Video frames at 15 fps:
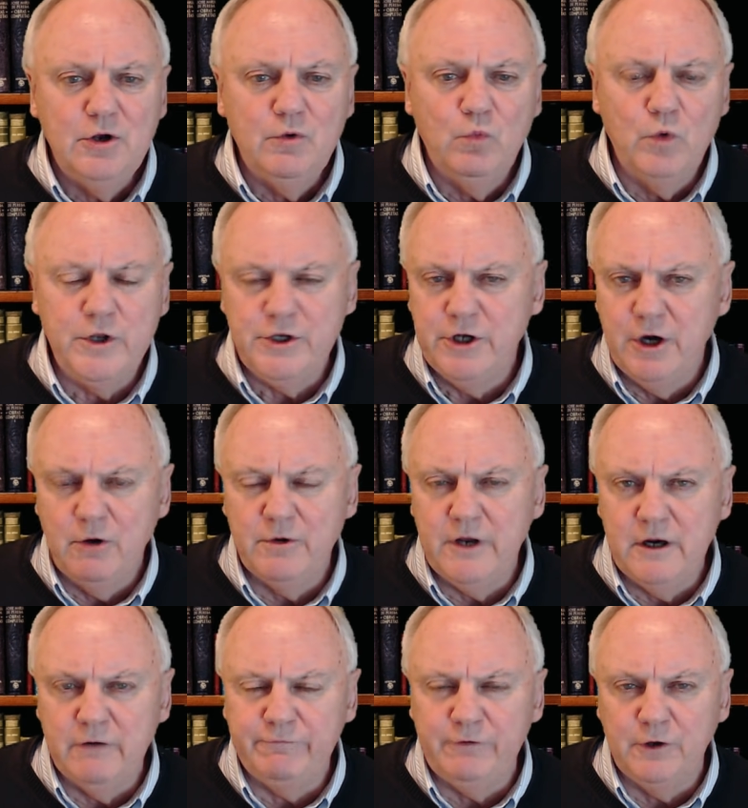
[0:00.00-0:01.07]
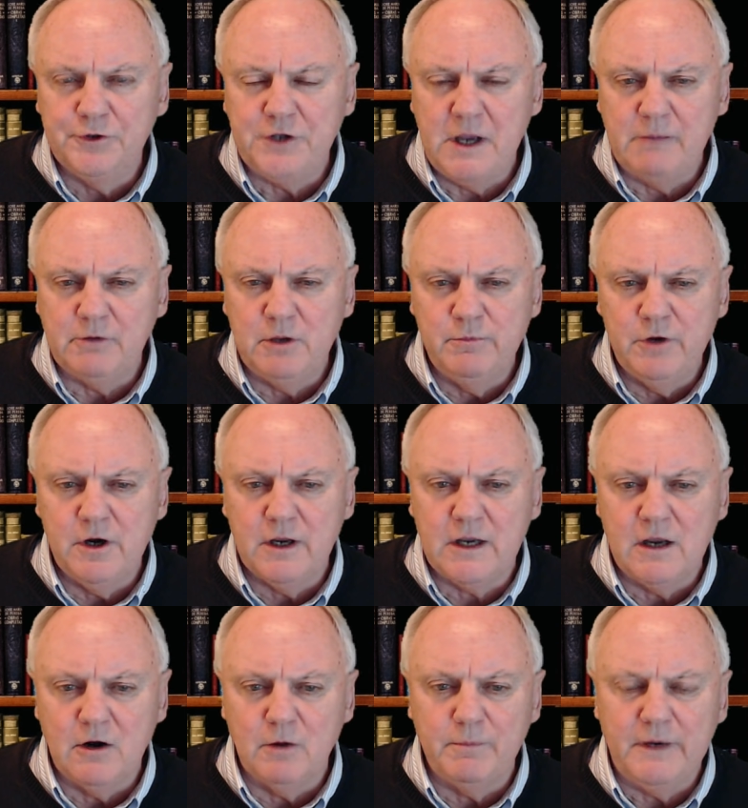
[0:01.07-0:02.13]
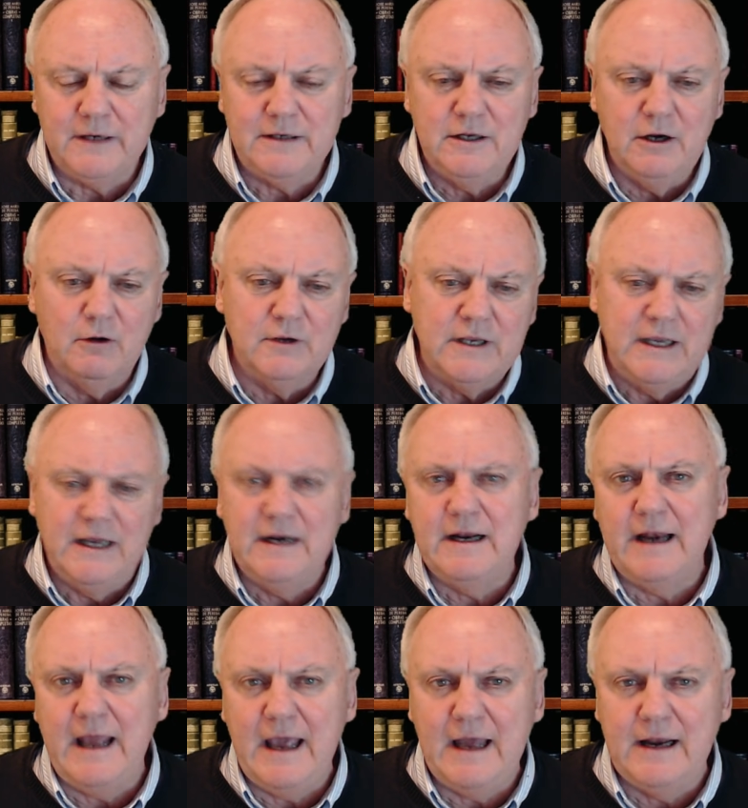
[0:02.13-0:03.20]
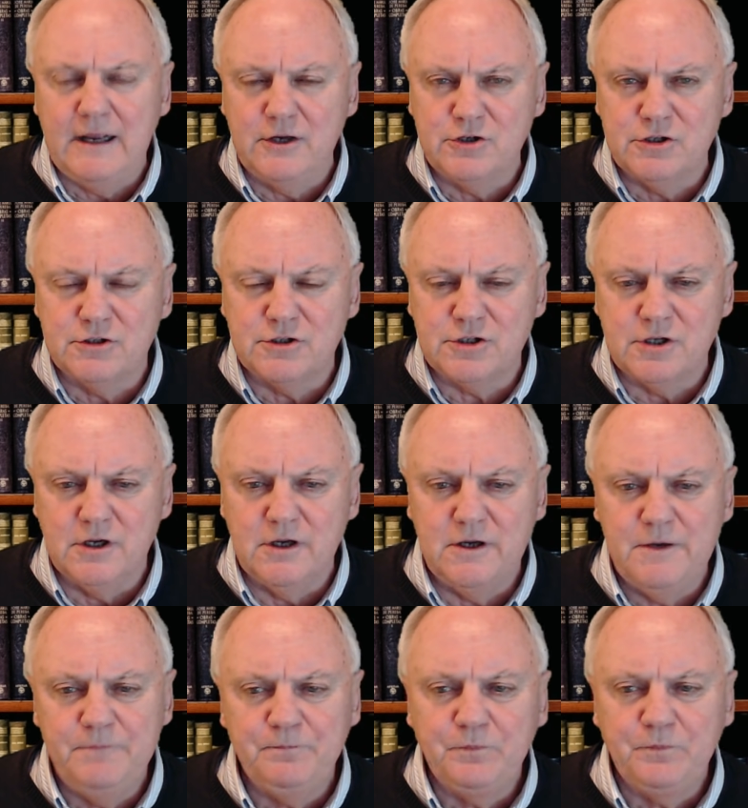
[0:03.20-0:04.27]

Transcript: when you don't need a full-time communicator, but, you know, get an ad agency